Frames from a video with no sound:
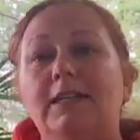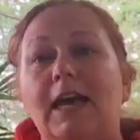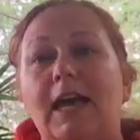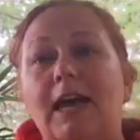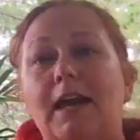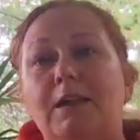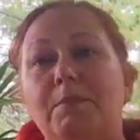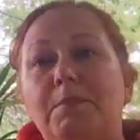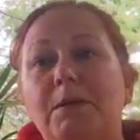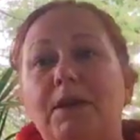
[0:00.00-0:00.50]

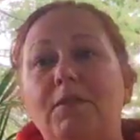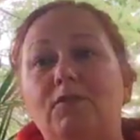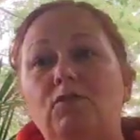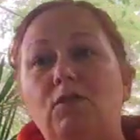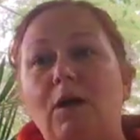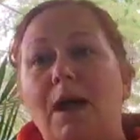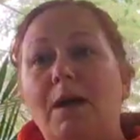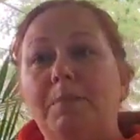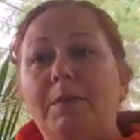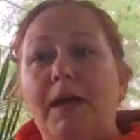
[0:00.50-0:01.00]
add a bit of
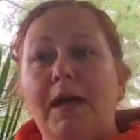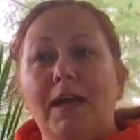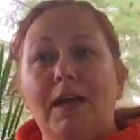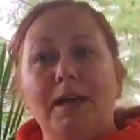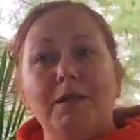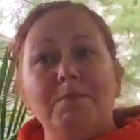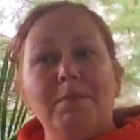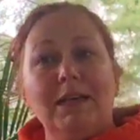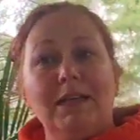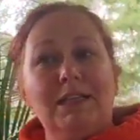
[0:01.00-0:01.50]
drama, and
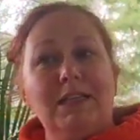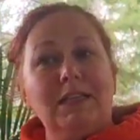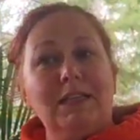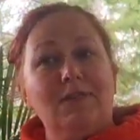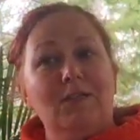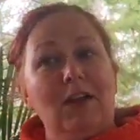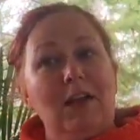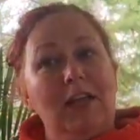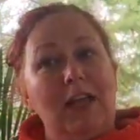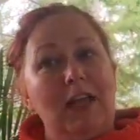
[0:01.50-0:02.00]
it makes us
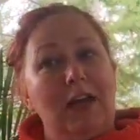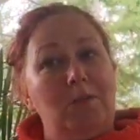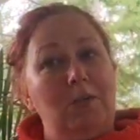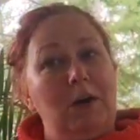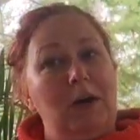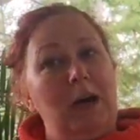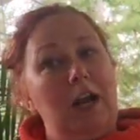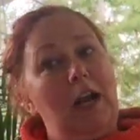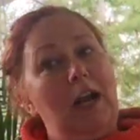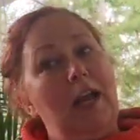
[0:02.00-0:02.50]
feel like
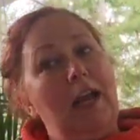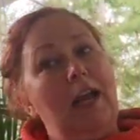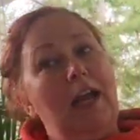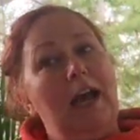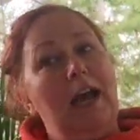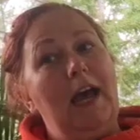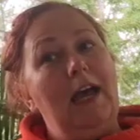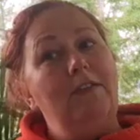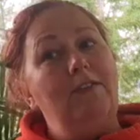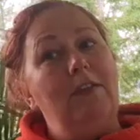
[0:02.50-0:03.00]
we're
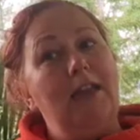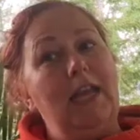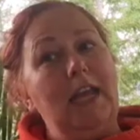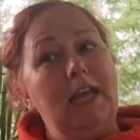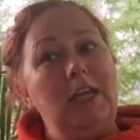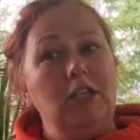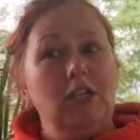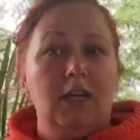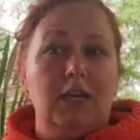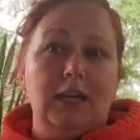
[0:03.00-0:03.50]
on
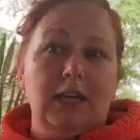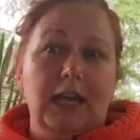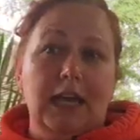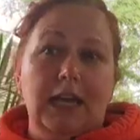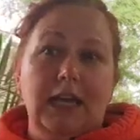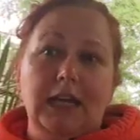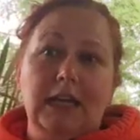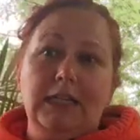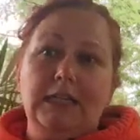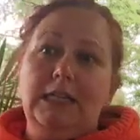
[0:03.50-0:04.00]
vacation, like
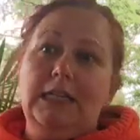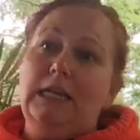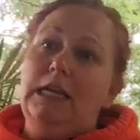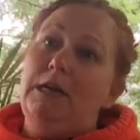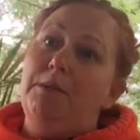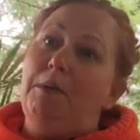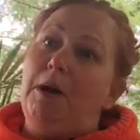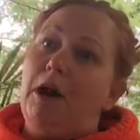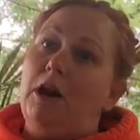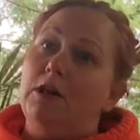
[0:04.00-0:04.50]
in a tiki
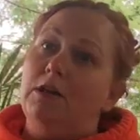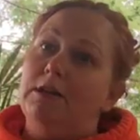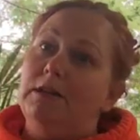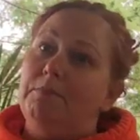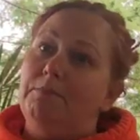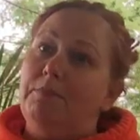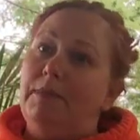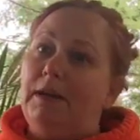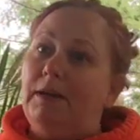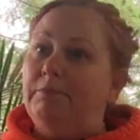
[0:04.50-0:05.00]
bar or
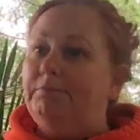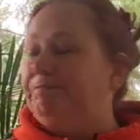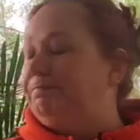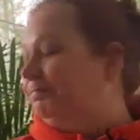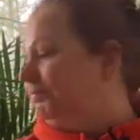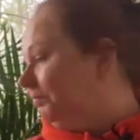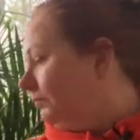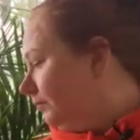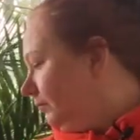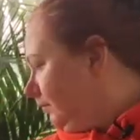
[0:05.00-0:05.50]
something.
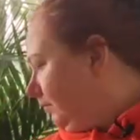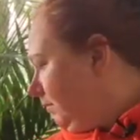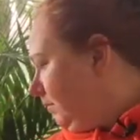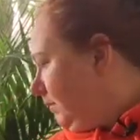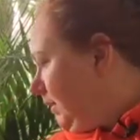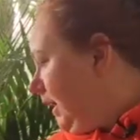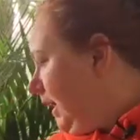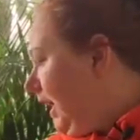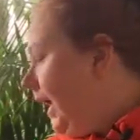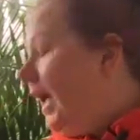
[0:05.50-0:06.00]

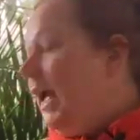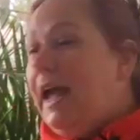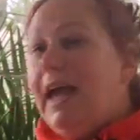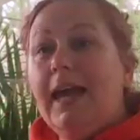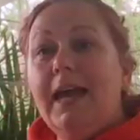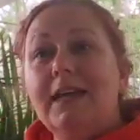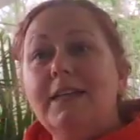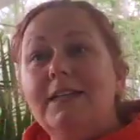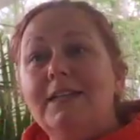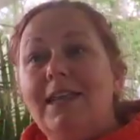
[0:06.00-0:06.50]

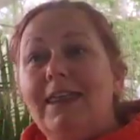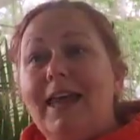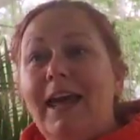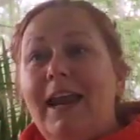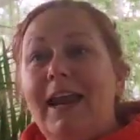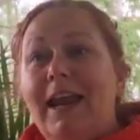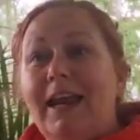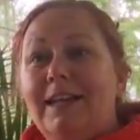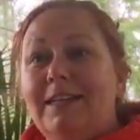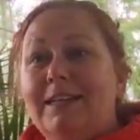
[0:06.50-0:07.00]
And to that
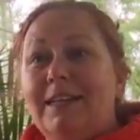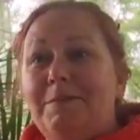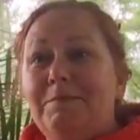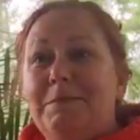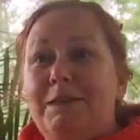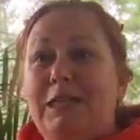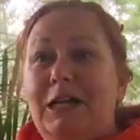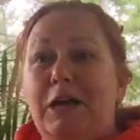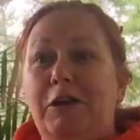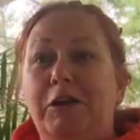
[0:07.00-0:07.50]
end, let me
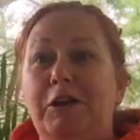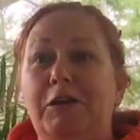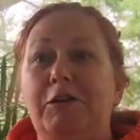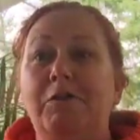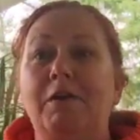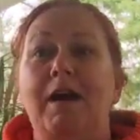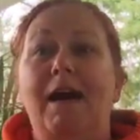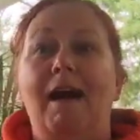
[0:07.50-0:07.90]
tell you,